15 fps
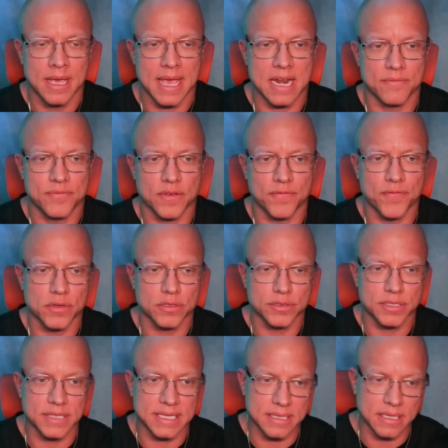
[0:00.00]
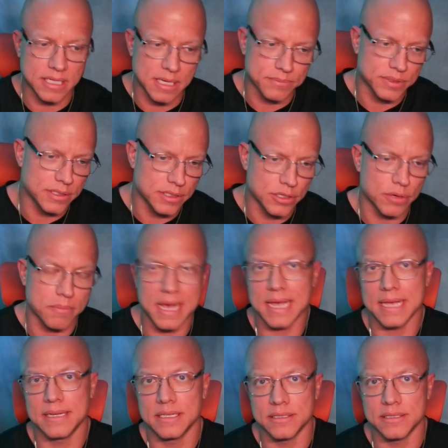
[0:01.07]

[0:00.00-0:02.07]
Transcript: And if the first thing that comes into your mind